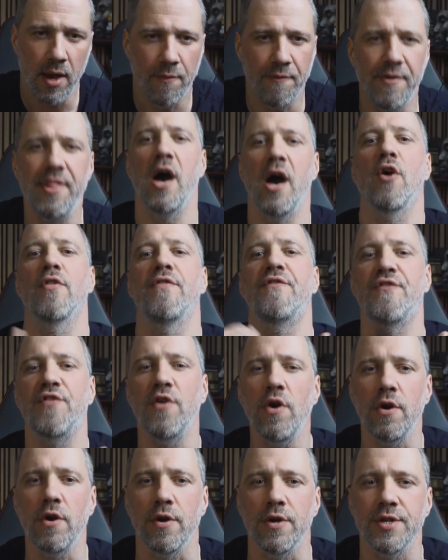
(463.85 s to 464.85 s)
without
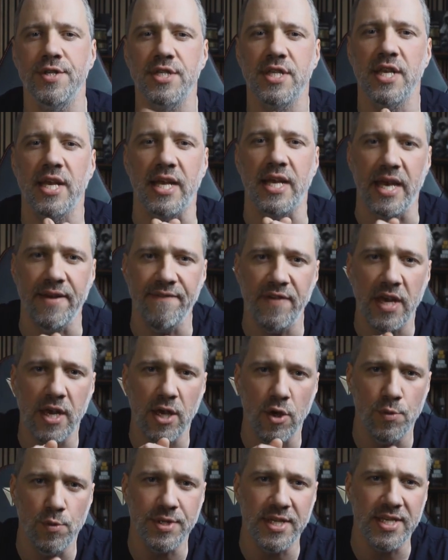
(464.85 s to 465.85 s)
first giving
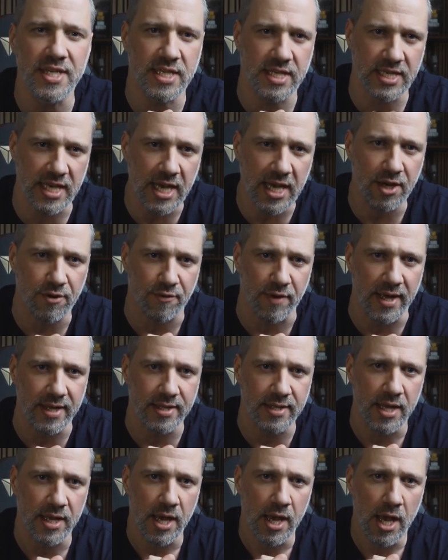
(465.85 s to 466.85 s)
you the secret.